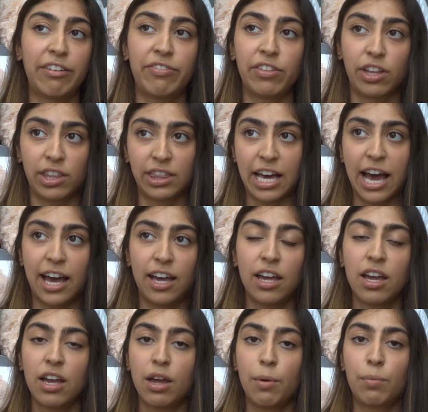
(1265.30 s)
feel like that
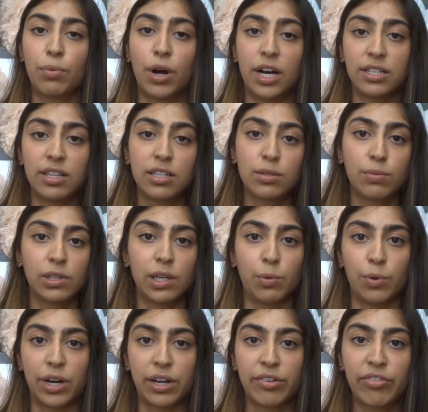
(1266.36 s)
process really
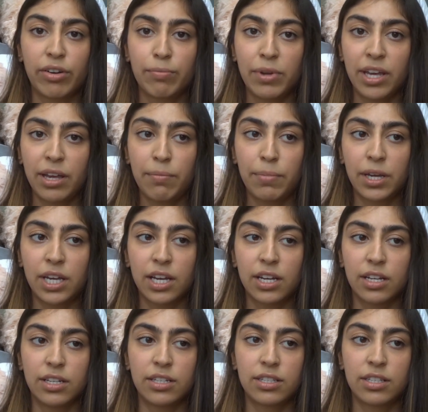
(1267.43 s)
worked for me
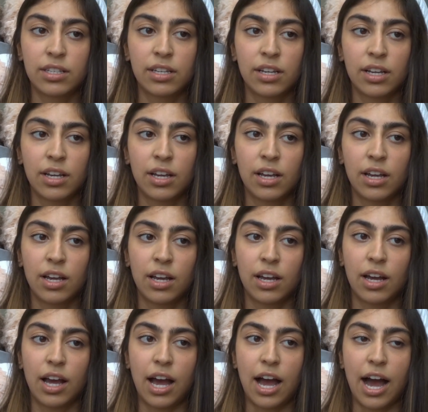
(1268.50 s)
because
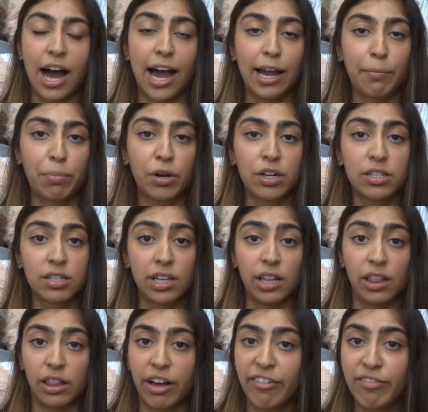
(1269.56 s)
I personally
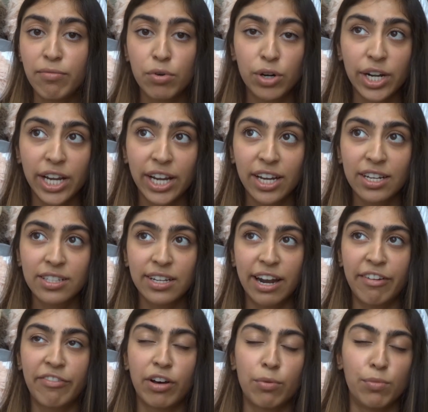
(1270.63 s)
love mornings and I
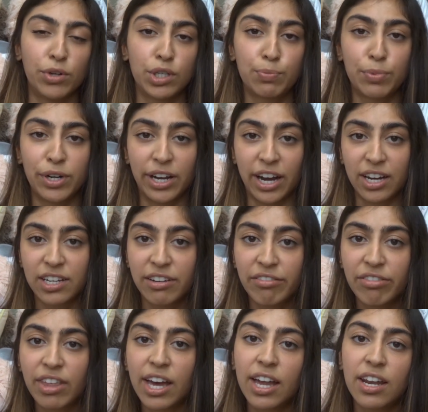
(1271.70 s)
felt most
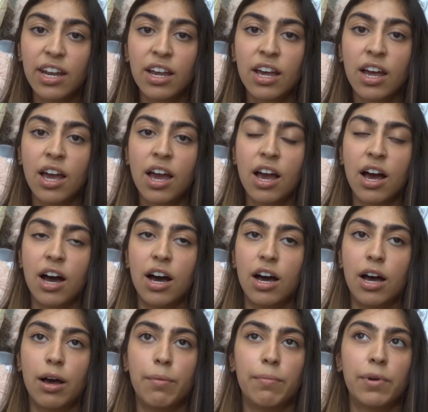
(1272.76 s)
productive then.
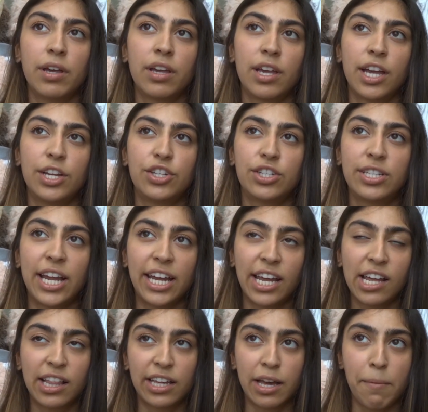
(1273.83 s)
And just
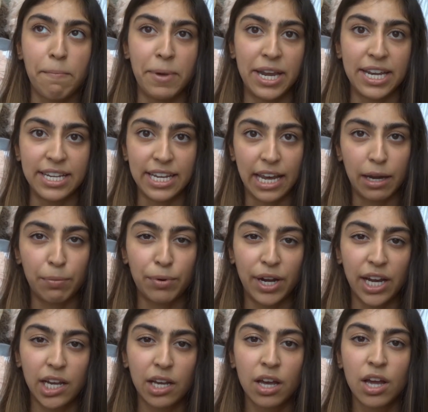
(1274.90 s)
taking like a midday
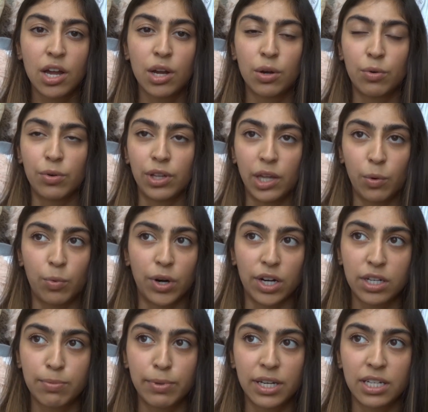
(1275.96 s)
break really
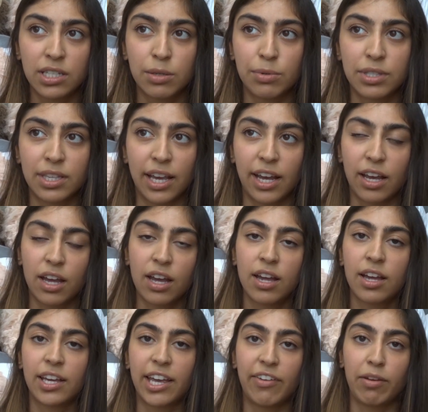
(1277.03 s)
worked because it was like
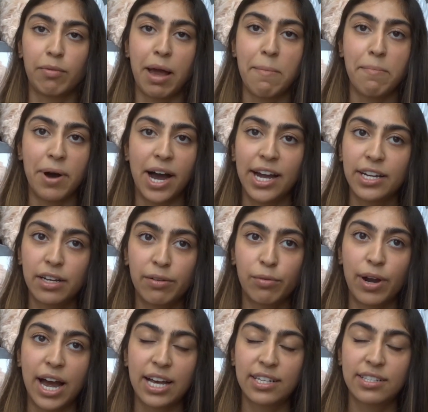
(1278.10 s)
giving my mind a
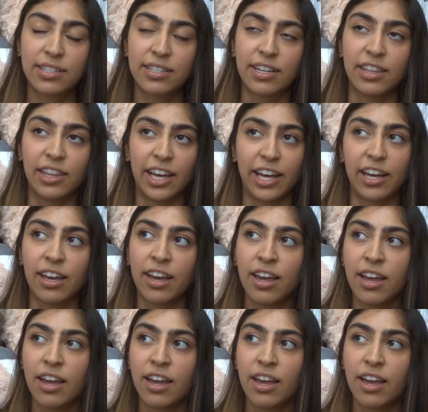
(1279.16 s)
rest, and like